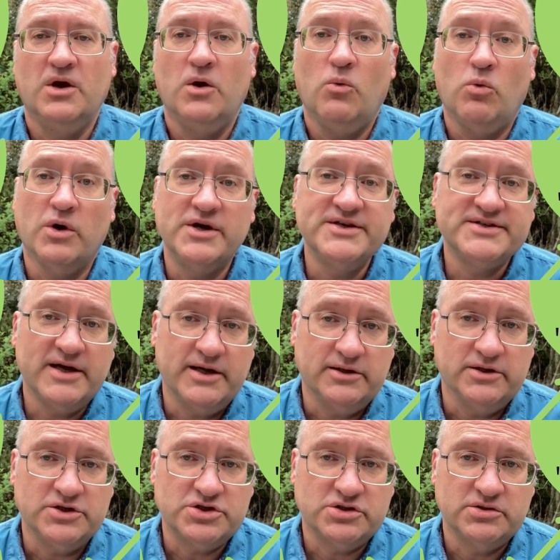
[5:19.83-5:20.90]
One is
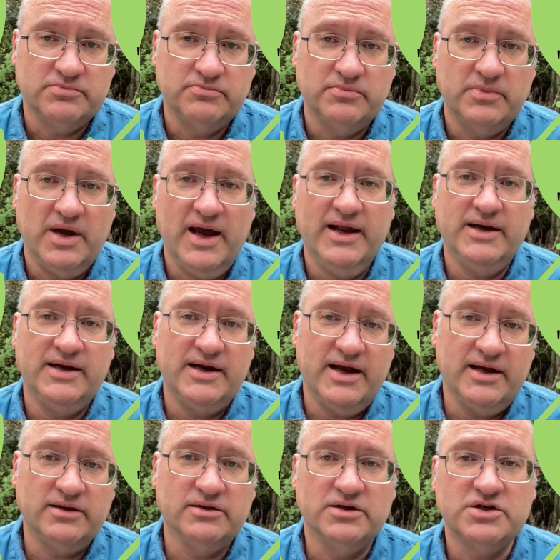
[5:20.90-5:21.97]
English, and in
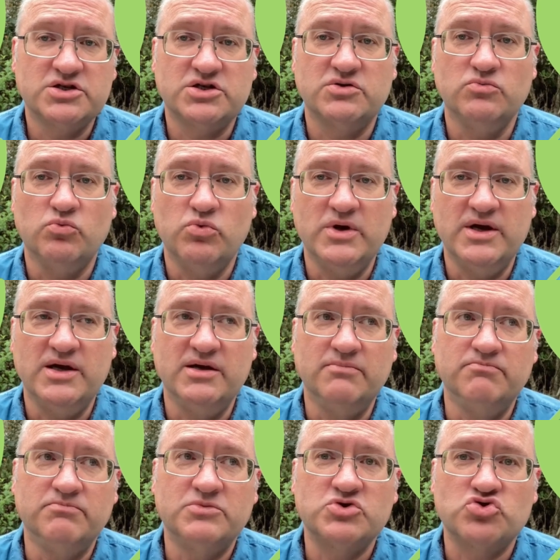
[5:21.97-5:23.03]
English, we
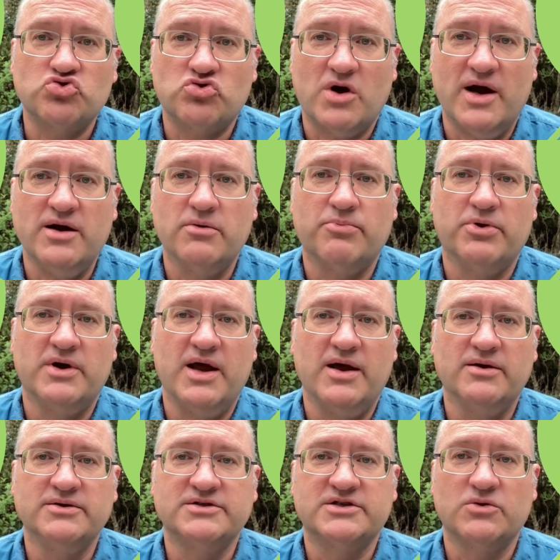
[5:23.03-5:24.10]
try to
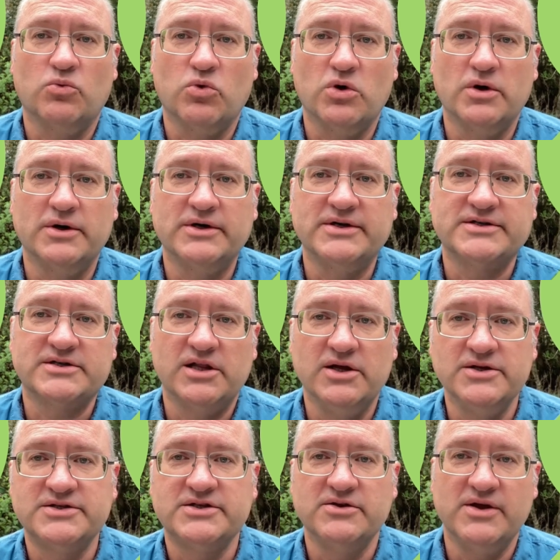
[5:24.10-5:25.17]
pronounce the word as
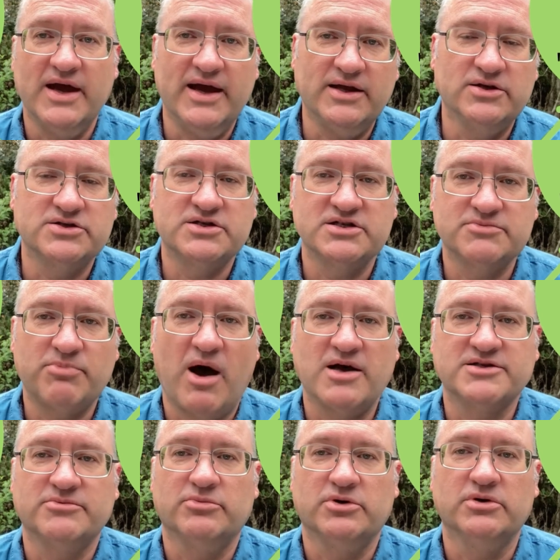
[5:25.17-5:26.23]
close to the English as
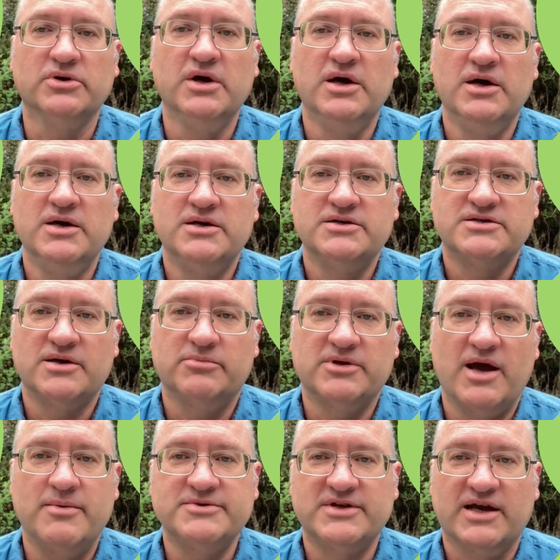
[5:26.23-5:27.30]
possible.
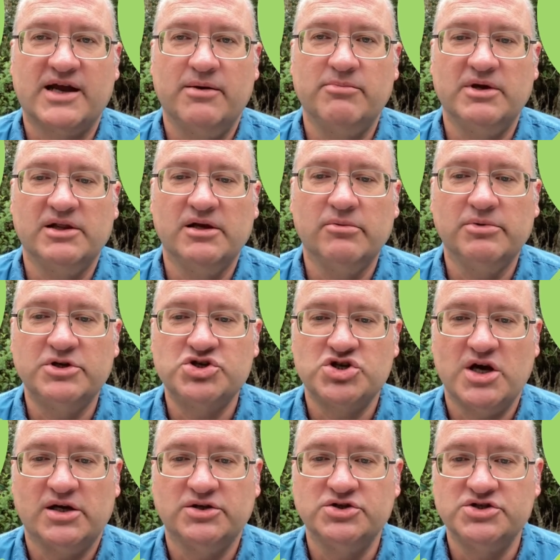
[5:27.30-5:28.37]
Sometimes that can be a little bit
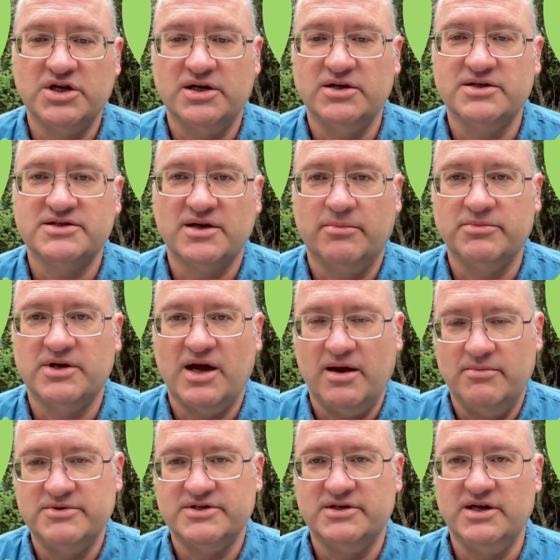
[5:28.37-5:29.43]
challenging, and
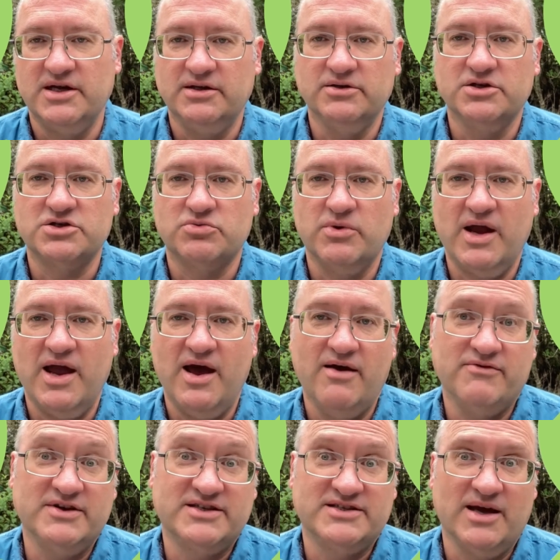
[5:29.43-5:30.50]
sometimes in English, we have
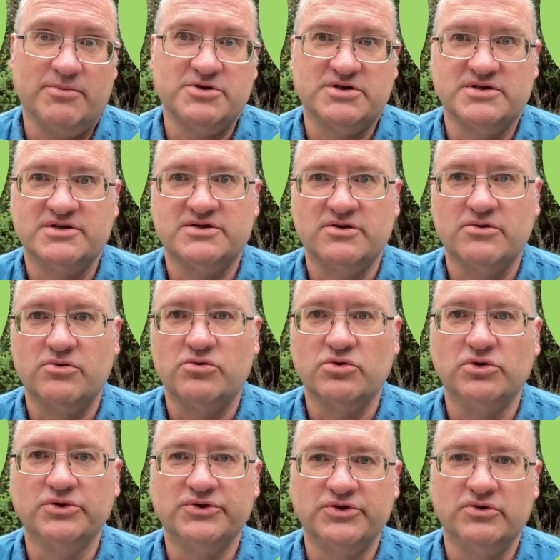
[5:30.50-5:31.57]
exceptions to the
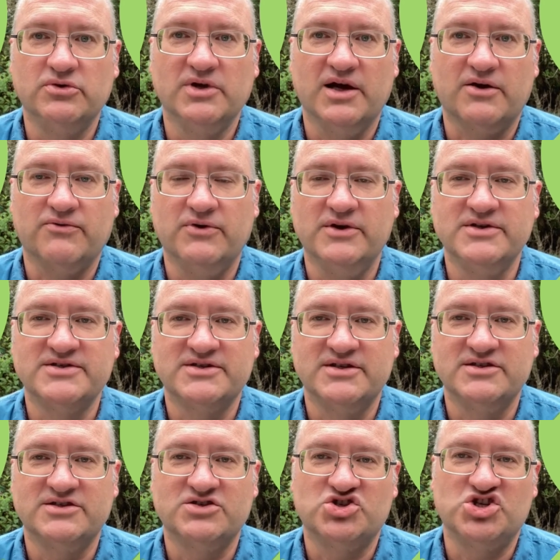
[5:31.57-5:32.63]
rule too, like for
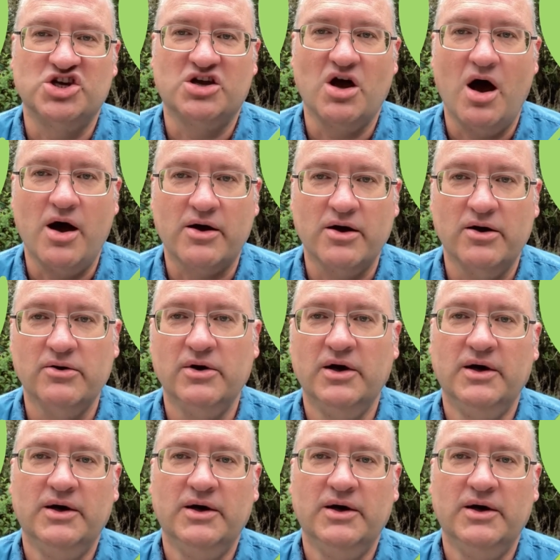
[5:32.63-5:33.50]
instance, Chicago